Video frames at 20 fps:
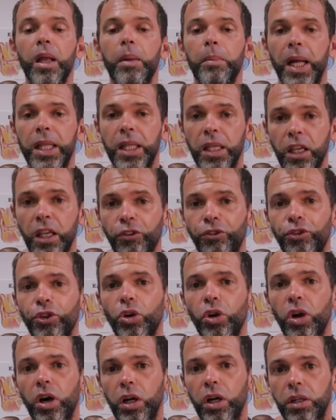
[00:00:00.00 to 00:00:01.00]
But if
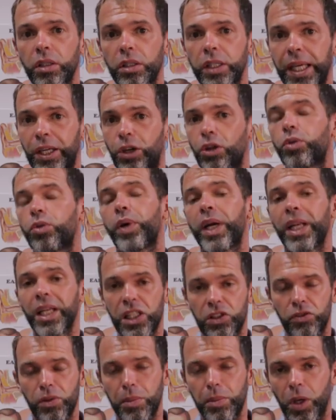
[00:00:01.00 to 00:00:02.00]
you are like already
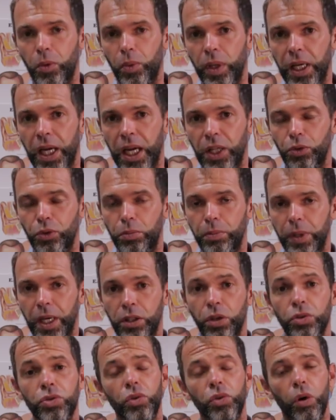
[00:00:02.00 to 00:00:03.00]
swimming 100
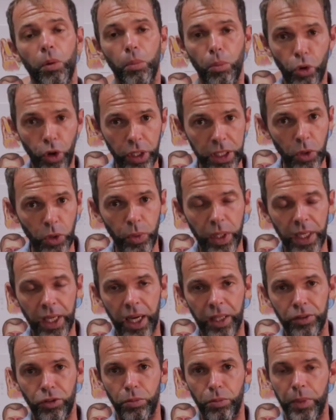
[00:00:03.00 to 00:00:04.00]
meters or more than
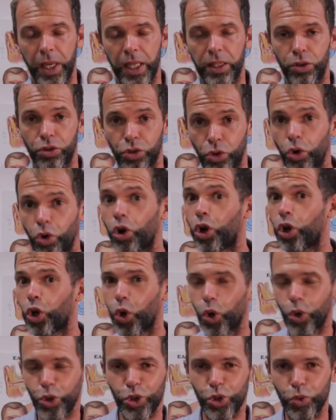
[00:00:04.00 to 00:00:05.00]
100 meters or
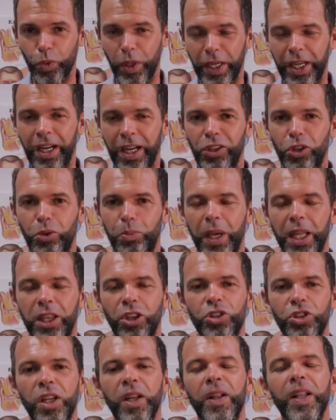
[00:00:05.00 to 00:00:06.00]
close to 100
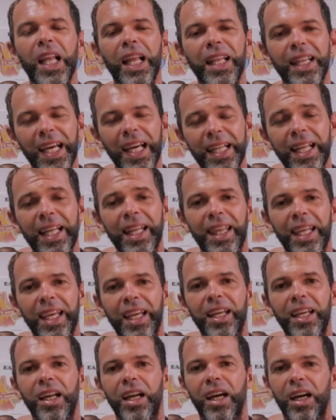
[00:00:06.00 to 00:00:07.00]
meters, then I
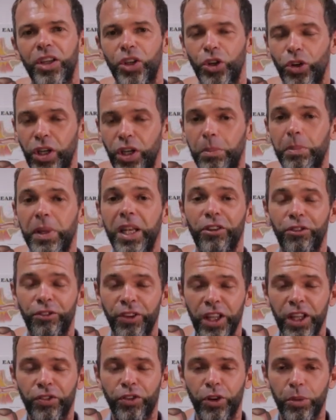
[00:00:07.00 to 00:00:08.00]
think you're going to
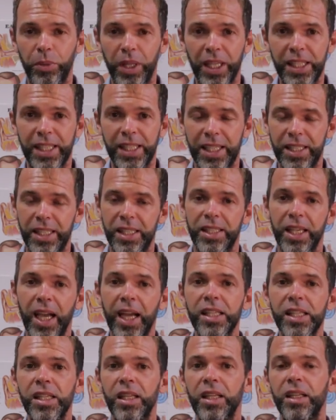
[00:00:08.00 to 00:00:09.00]
benefit from this
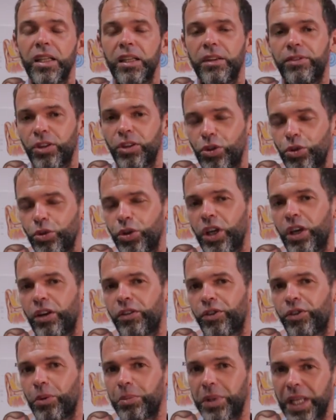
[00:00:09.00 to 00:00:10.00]
exercise if you're doing
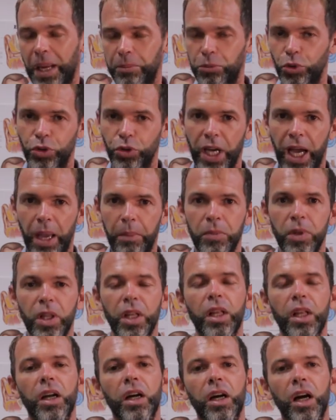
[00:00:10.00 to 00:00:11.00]
it from time to time.
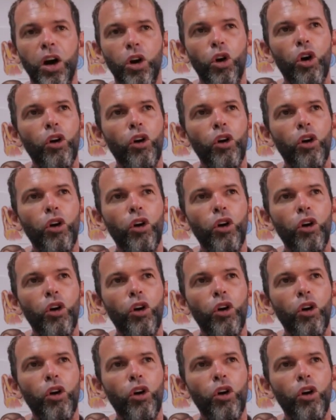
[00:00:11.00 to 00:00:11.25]
How